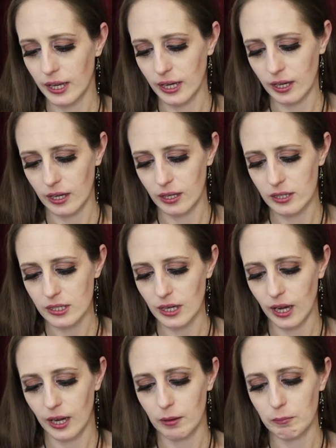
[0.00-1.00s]
and
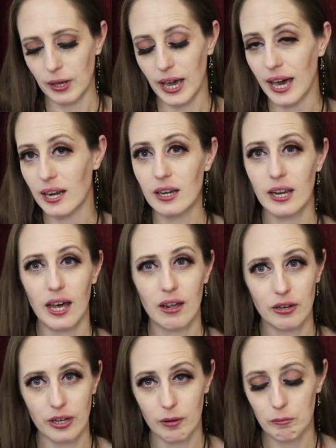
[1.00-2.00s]
I padded
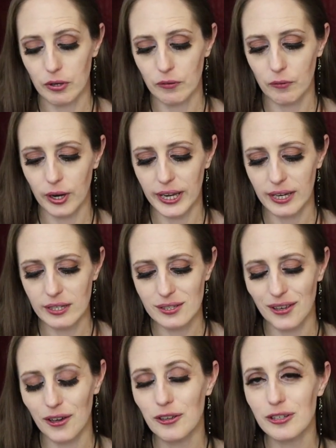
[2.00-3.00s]
out a number of ways.
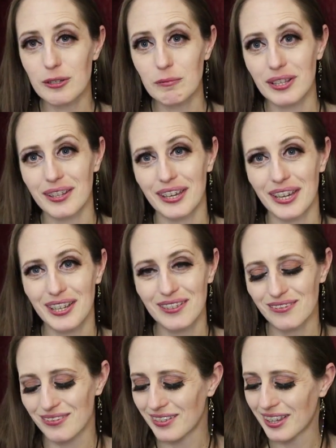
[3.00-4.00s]
Ultimately,
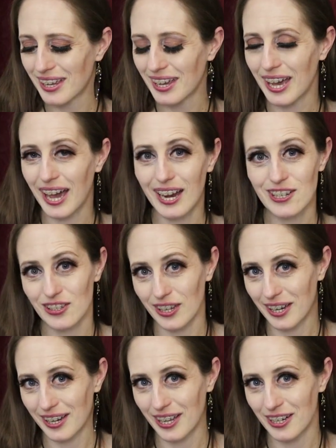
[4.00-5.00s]
actually,
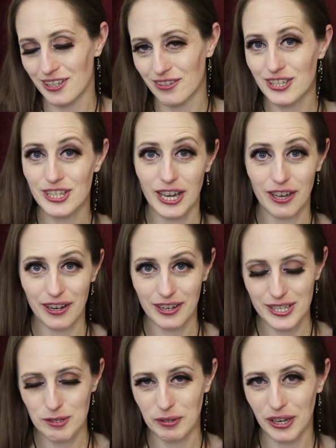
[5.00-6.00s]
I gotta do a shout
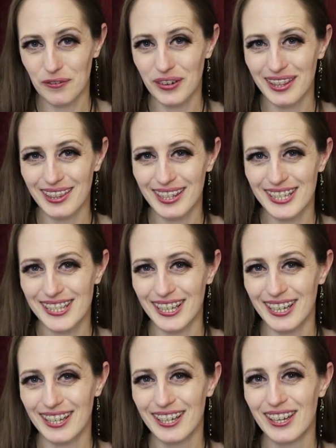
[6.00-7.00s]
out to my friend
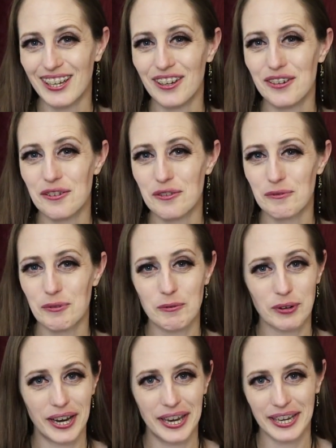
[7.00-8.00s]
Lisa, who we
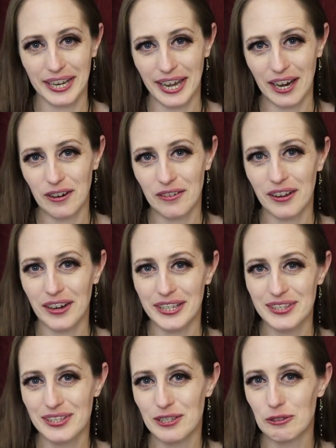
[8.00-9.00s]
were hanging out
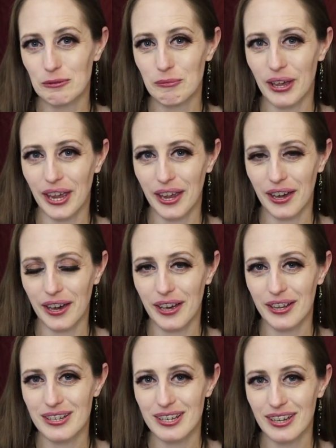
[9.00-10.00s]
on Zoom,
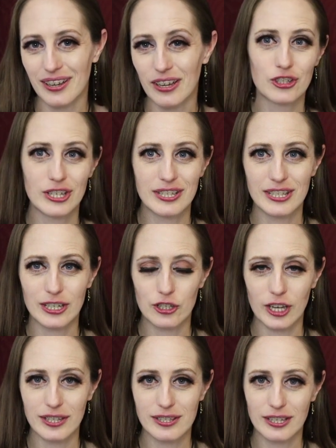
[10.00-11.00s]
and she
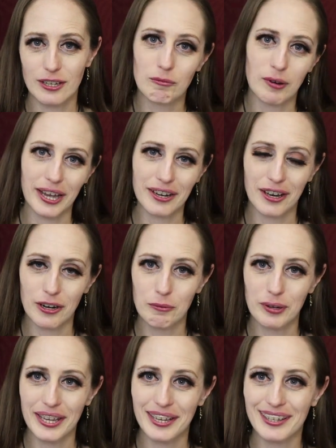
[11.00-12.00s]
suggested, why not a
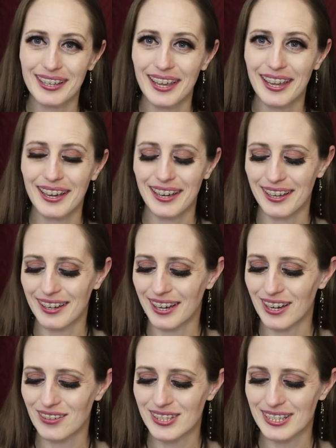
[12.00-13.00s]
wig? And
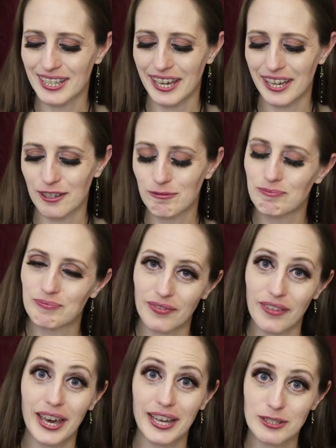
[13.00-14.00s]
I was like,
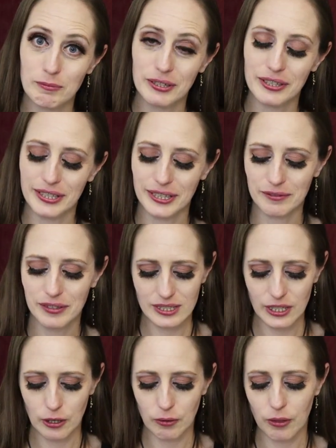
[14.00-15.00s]
that's brilliant.
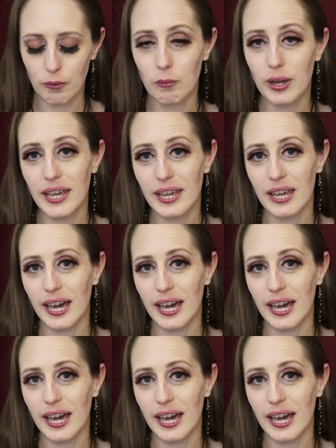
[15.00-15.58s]
So the wig